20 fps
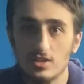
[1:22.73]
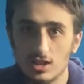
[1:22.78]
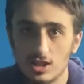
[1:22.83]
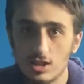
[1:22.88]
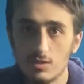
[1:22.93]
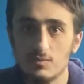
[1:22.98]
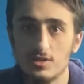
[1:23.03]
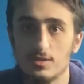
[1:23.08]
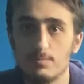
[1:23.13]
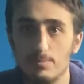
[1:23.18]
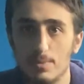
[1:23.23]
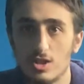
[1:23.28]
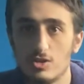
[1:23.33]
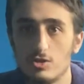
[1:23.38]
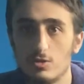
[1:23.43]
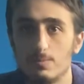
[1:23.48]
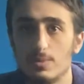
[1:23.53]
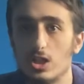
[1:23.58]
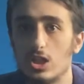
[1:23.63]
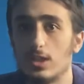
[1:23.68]
of
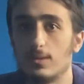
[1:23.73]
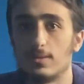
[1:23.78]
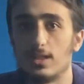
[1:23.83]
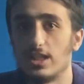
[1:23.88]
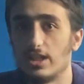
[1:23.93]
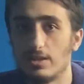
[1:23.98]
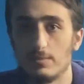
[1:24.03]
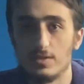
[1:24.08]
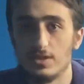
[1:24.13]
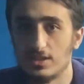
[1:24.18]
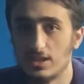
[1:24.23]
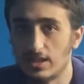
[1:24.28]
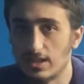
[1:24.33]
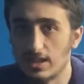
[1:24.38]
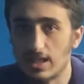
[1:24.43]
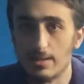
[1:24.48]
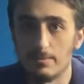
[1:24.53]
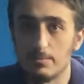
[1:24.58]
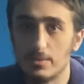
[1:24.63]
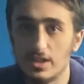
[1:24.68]
SpongeBob. I haven't seen
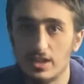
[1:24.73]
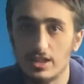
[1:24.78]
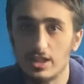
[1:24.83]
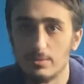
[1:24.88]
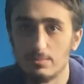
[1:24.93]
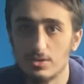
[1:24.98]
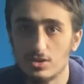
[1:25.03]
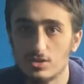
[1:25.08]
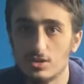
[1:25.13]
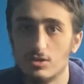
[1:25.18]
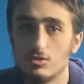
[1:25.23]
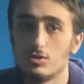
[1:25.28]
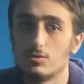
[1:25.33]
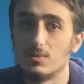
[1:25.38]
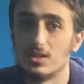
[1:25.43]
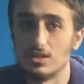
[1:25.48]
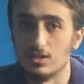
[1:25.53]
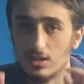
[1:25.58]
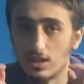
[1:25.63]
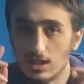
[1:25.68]
that many episodes,
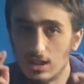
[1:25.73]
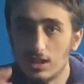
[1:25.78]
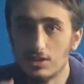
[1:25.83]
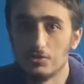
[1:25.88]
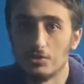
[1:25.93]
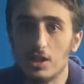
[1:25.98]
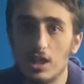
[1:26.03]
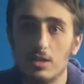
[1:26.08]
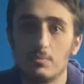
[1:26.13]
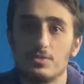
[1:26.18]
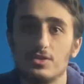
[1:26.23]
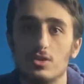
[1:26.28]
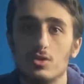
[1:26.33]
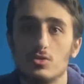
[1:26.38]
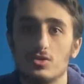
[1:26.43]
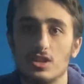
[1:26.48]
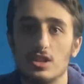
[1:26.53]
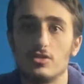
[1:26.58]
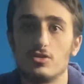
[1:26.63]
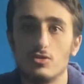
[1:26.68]
but the episodes
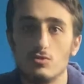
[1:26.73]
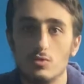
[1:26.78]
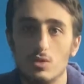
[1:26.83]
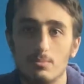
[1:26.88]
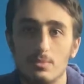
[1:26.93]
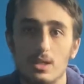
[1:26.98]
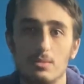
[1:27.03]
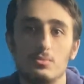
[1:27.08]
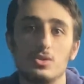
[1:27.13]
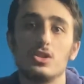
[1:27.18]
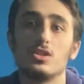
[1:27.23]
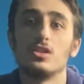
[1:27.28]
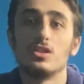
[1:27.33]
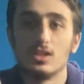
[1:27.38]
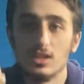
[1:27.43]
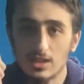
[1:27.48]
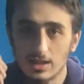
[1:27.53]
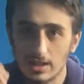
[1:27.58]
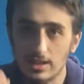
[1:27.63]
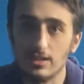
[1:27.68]
I do remember,
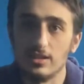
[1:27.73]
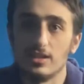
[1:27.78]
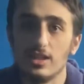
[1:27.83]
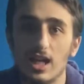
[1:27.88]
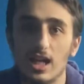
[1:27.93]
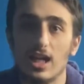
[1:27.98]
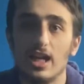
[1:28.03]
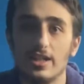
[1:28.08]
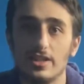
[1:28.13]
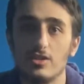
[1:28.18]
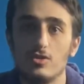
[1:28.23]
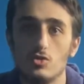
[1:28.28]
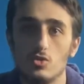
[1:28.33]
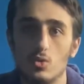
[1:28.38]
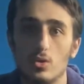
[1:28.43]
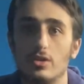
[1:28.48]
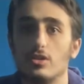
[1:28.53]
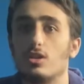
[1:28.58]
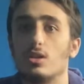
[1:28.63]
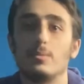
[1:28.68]
yeah, I enjoyed them.